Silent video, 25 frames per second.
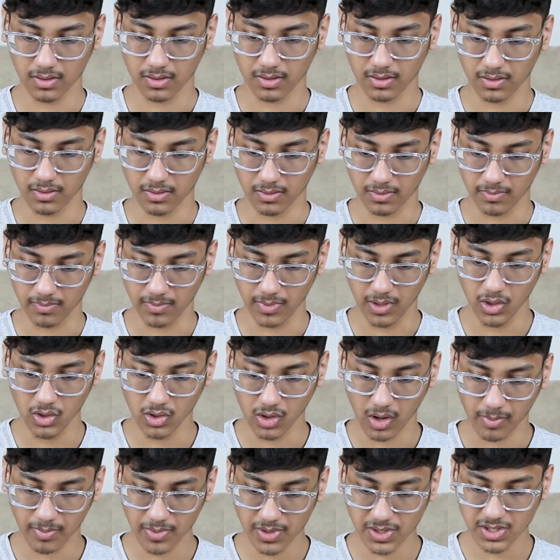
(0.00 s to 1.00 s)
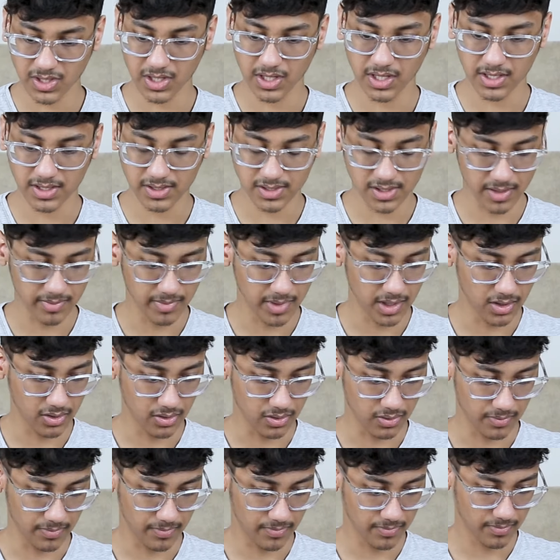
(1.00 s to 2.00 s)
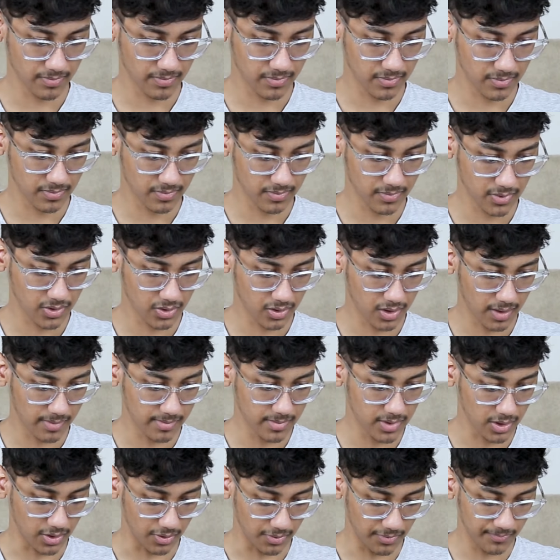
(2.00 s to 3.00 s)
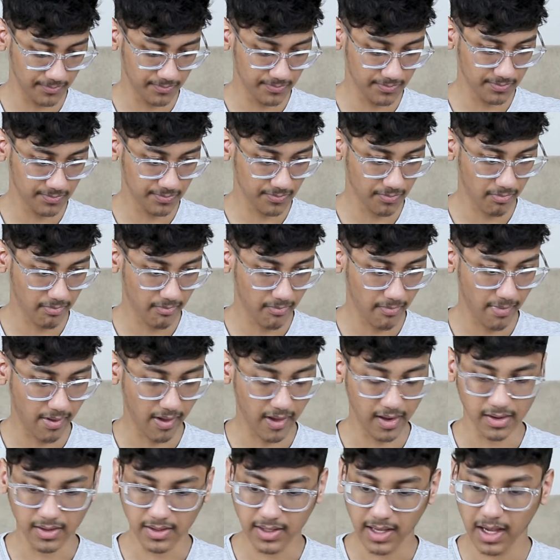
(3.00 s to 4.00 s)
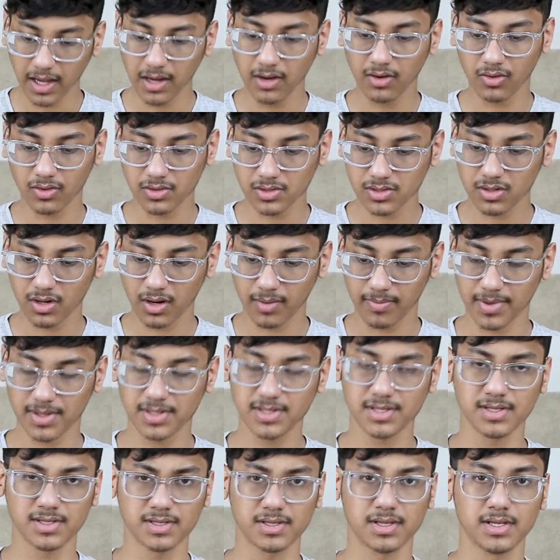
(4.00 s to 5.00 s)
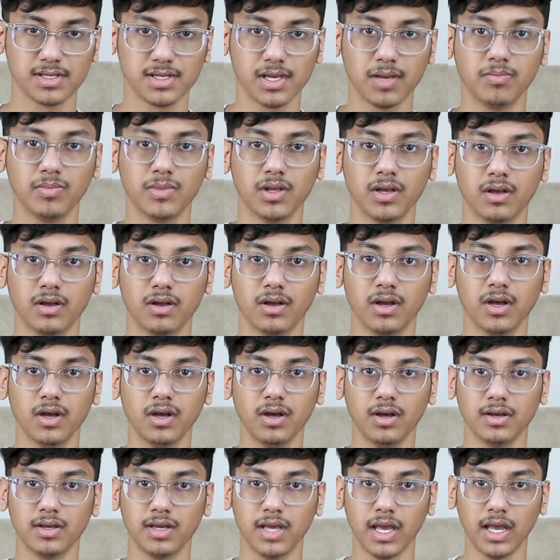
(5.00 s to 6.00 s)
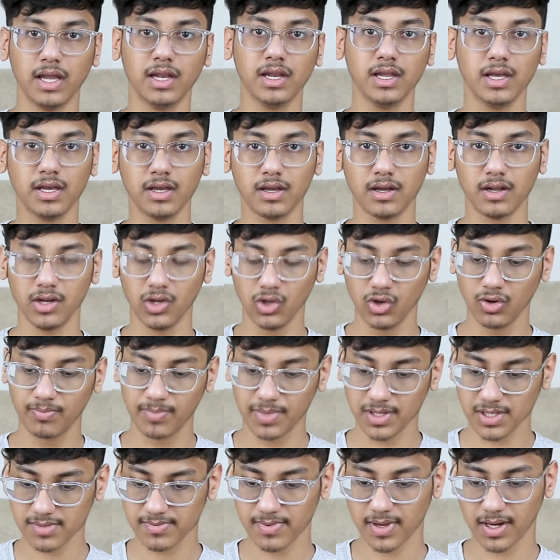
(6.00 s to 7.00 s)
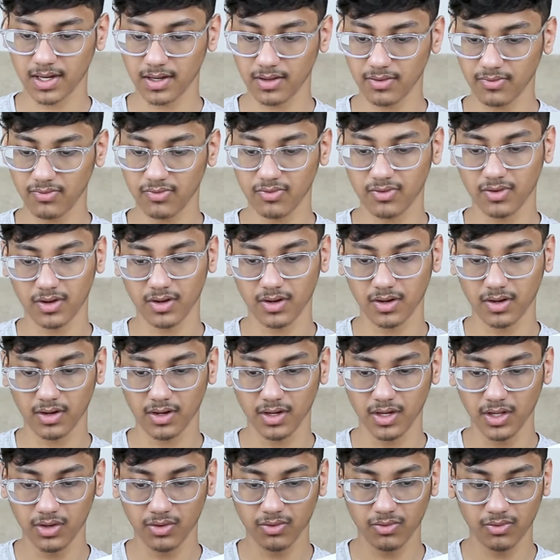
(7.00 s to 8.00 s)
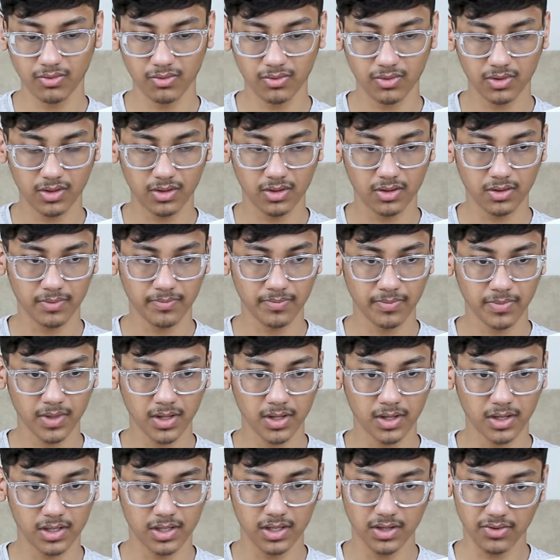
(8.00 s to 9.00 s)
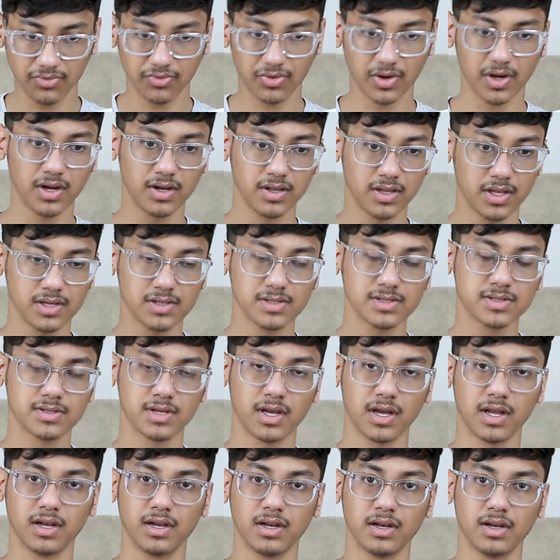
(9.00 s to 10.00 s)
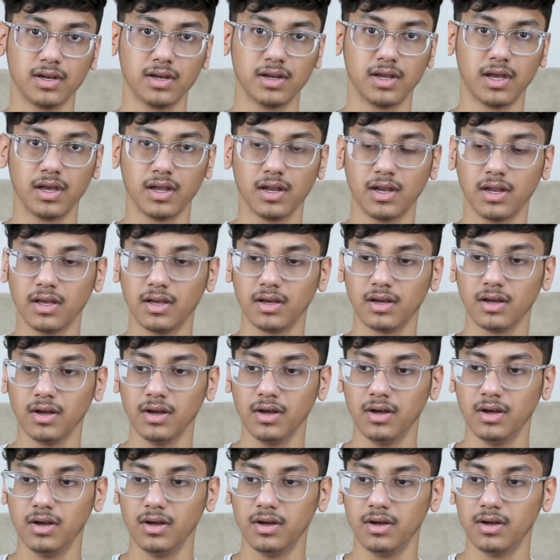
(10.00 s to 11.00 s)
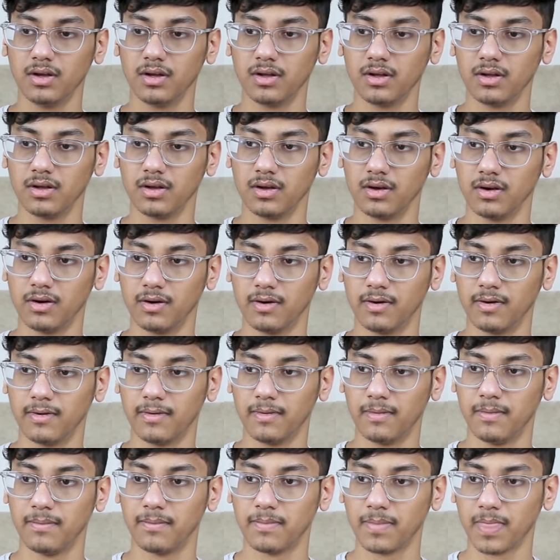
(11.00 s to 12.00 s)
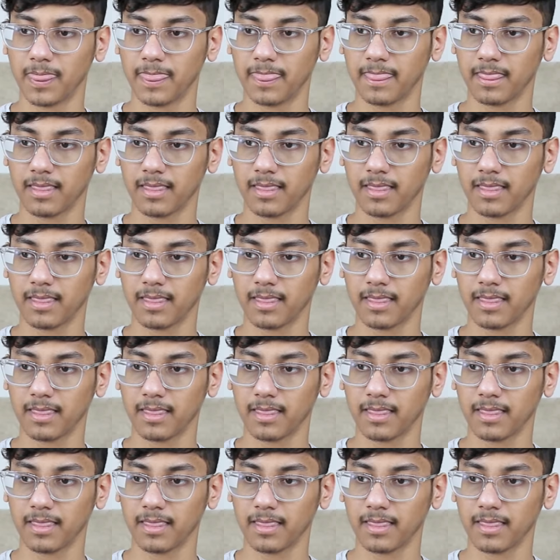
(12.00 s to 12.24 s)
um, new opportunities coming to you to come to you and gain also represents the same thing gaining new perspective new uh, different things and gaining um,